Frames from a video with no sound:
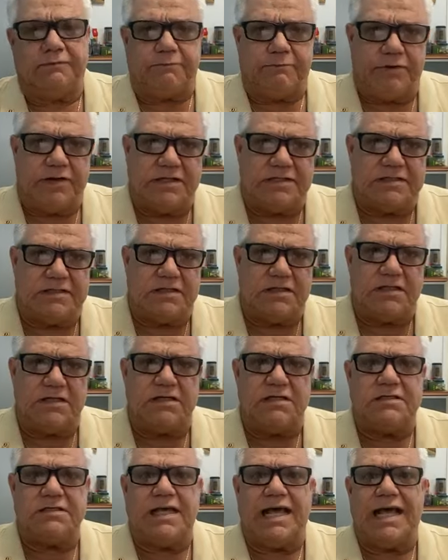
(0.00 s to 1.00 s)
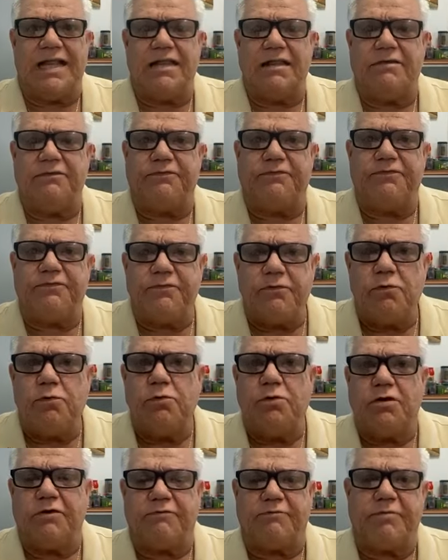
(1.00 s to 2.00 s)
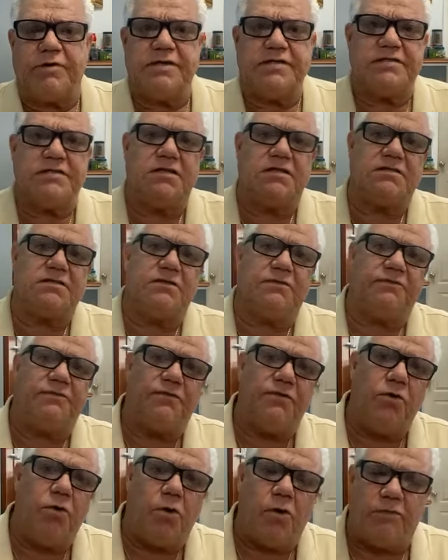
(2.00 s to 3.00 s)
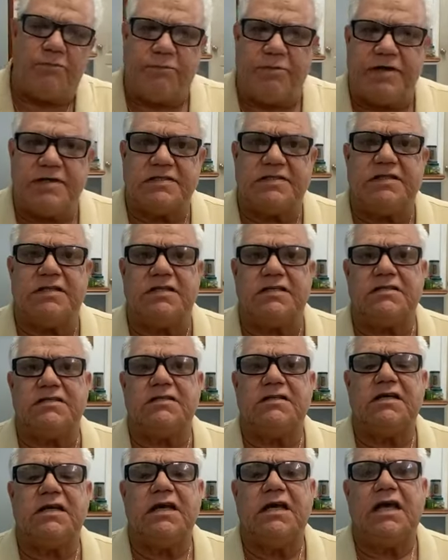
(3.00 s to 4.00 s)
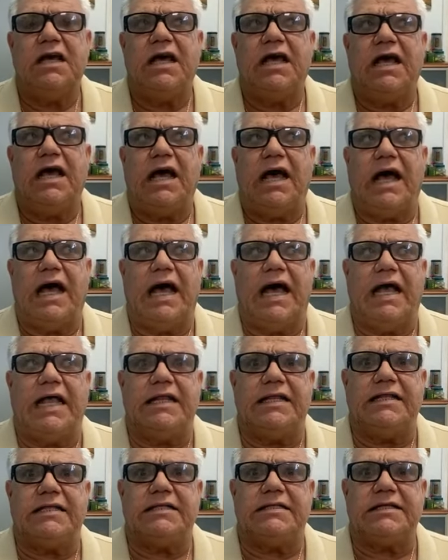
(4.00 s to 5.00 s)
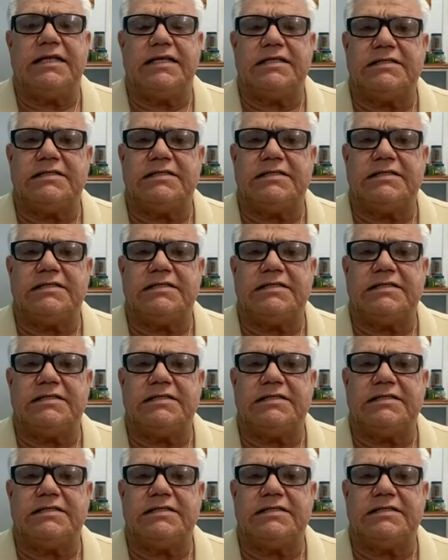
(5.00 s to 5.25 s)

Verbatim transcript: of prisoners and the food of prisoners, the flow of prisoners. And